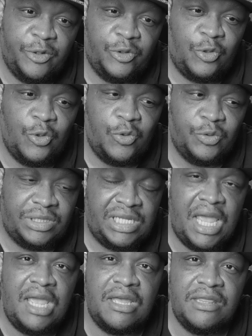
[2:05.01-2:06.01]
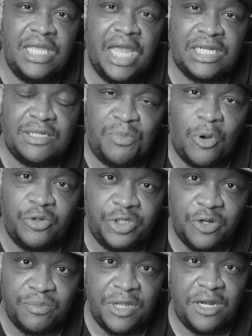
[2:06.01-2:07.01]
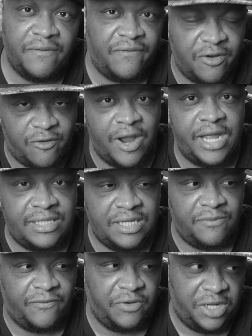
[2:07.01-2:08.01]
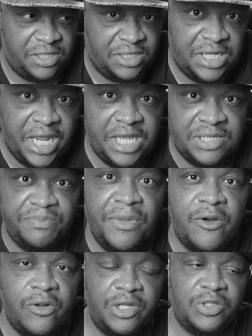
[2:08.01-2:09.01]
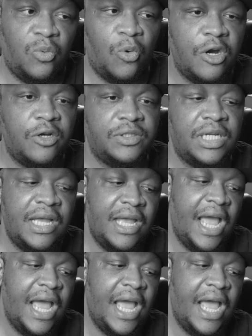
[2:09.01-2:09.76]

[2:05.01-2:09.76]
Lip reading: to take the exposure meter for granted in today's mirrorless world.